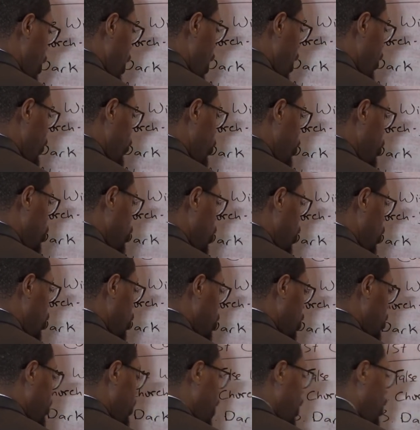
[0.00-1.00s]
Have we
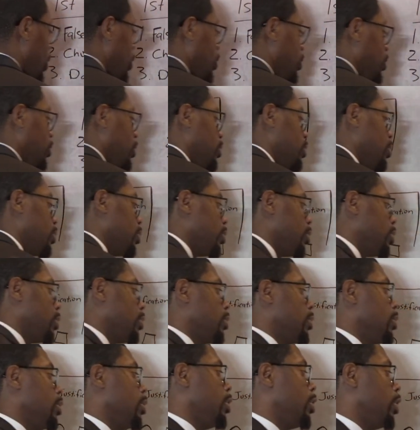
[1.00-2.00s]
talked about
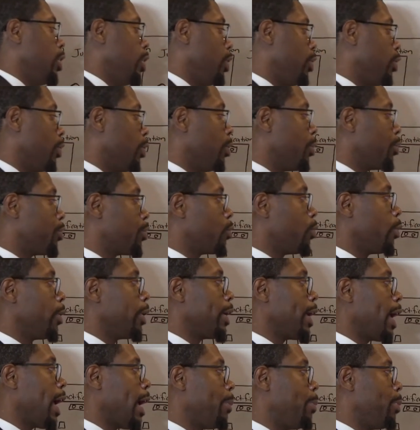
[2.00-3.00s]
an
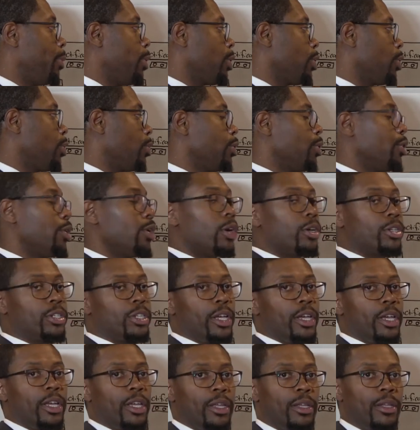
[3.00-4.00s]
earthquake happening on the dark
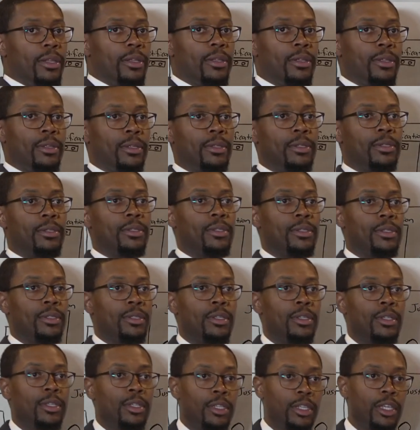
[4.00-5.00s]
day?
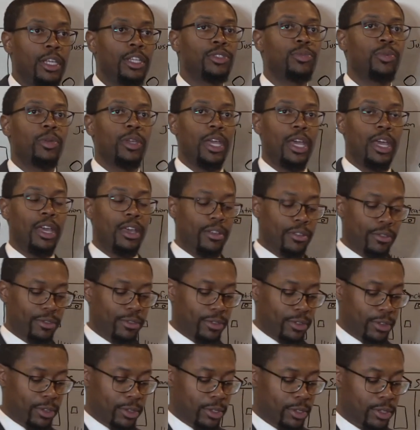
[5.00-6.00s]
Yes, we have.
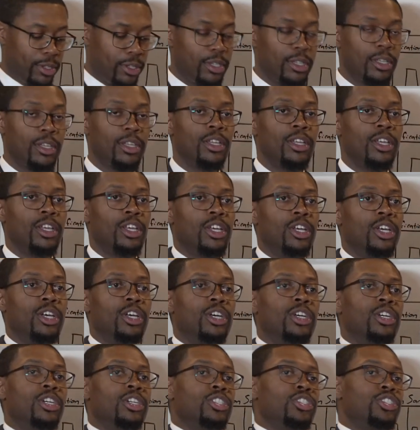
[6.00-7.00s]

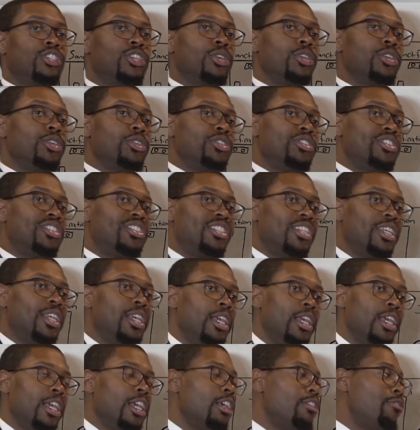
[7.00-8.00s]
So you're
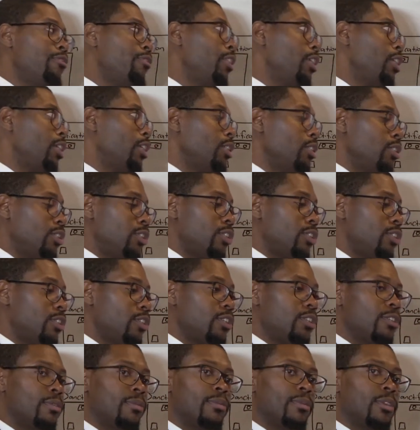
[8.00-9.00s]
seeing
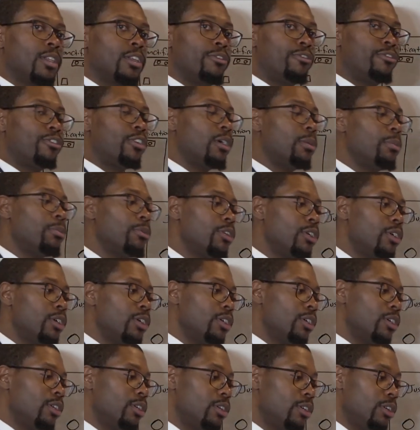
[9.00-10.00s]
events from
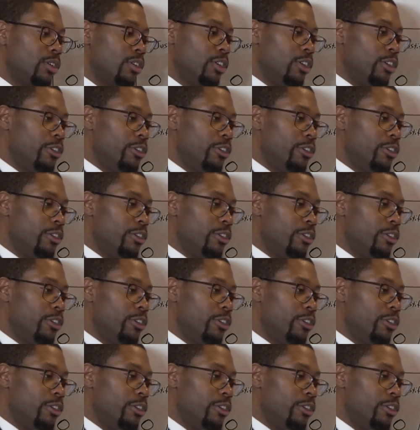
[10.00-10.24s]
the